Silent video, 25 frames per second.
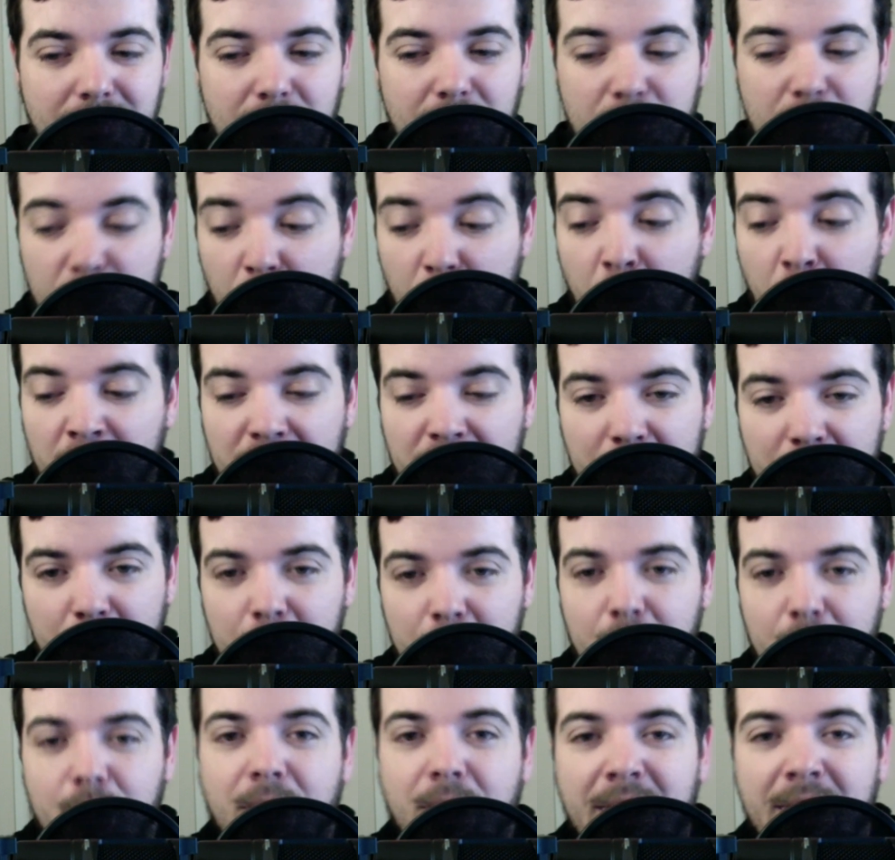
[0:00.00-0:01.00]
you're going
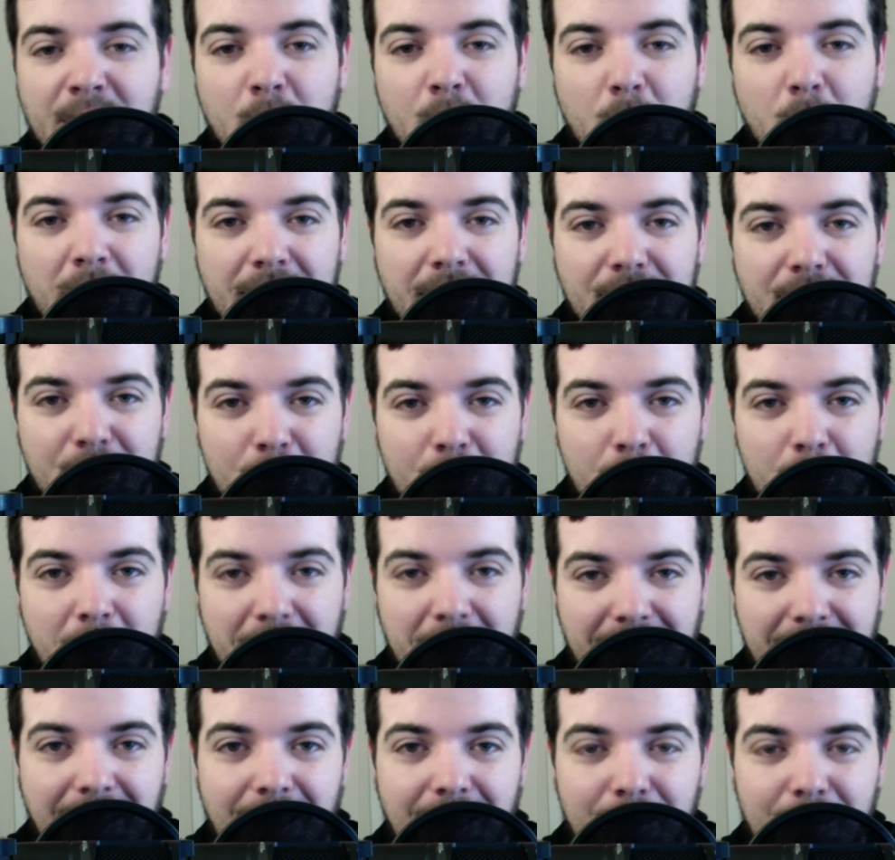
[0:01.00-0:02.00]
to find a way to
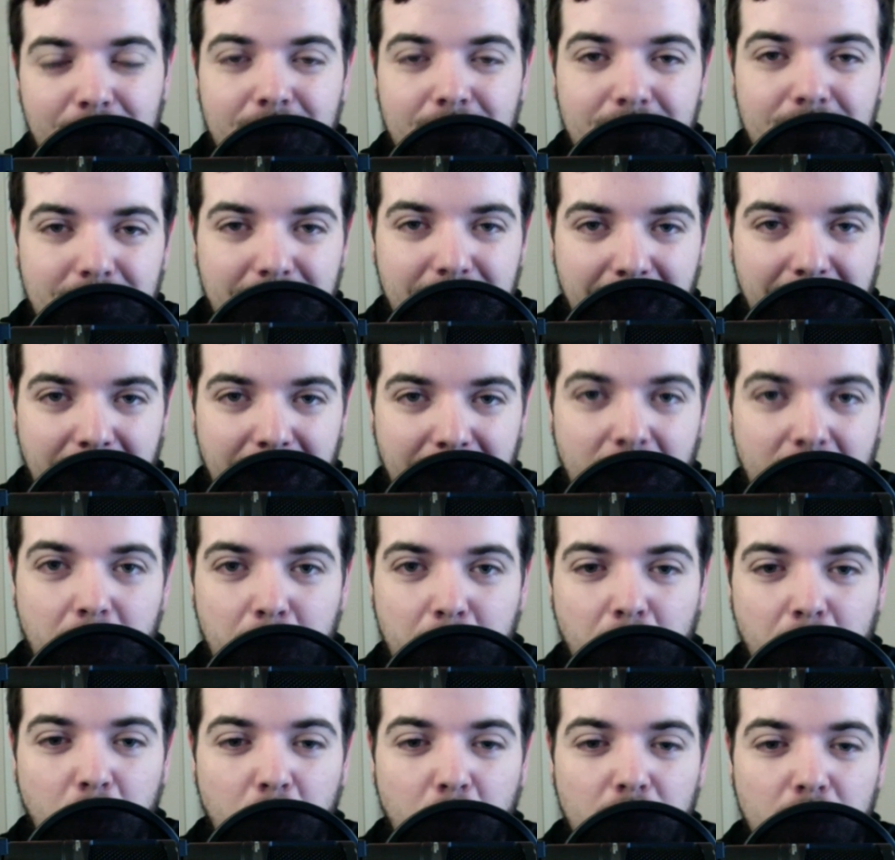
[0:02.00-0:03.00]
make that take up
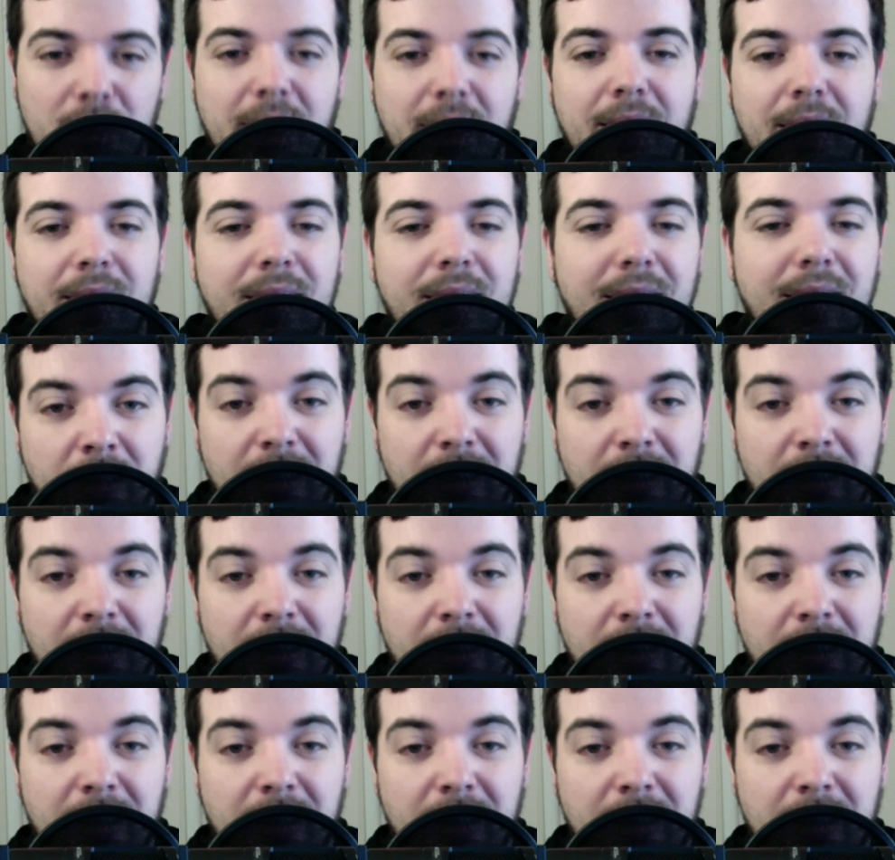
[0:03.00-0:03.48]
a whole day.